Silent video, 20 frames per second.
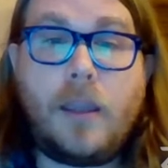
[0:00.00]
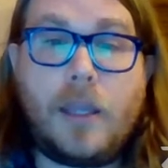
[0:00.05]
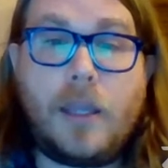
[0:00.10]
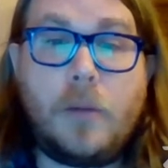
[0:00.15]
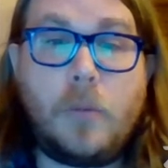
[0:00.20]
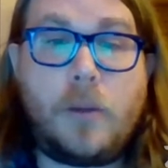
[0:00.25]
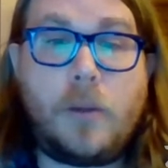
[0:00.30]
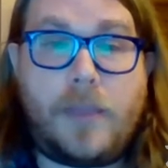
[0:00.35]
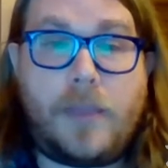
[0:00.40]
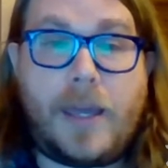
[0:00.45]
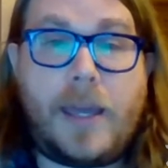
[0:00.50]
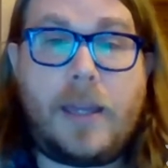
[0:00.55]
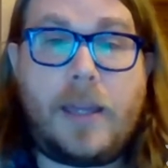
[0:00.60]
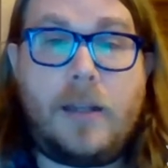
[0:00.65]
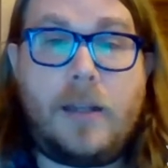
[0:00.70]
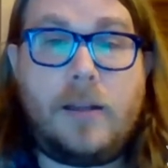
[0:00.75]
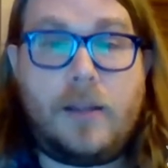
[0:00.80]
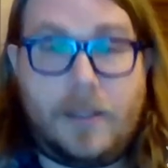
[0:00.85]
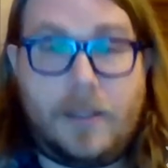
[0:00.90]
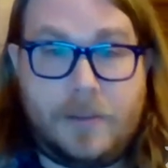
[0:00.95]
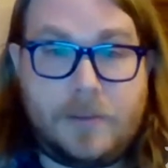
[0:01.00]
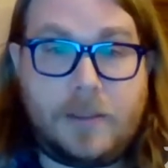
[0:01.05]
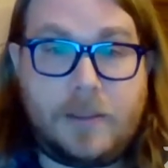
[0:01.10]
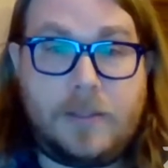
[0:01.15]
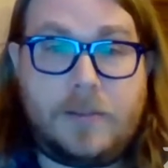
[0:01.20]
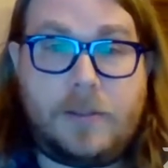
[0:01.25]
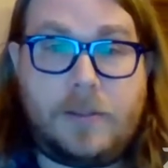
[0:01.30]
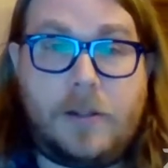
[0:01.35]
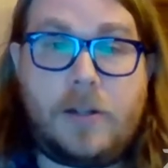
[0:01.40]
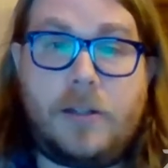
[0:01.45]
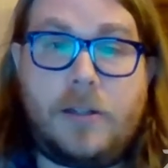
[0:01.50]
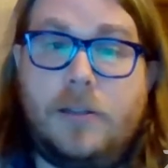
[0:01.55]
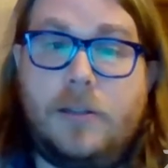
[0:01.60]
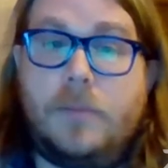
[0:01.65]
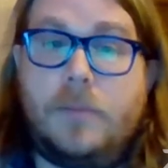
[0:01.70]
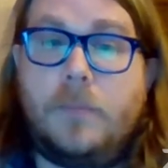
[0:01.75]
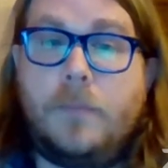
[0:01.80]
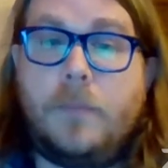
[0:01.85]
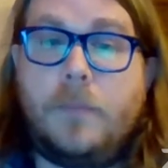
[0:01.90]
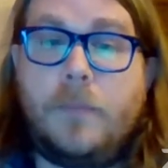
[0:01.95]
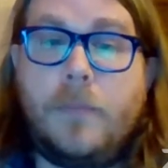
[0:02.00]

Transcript: And with that, let's get started.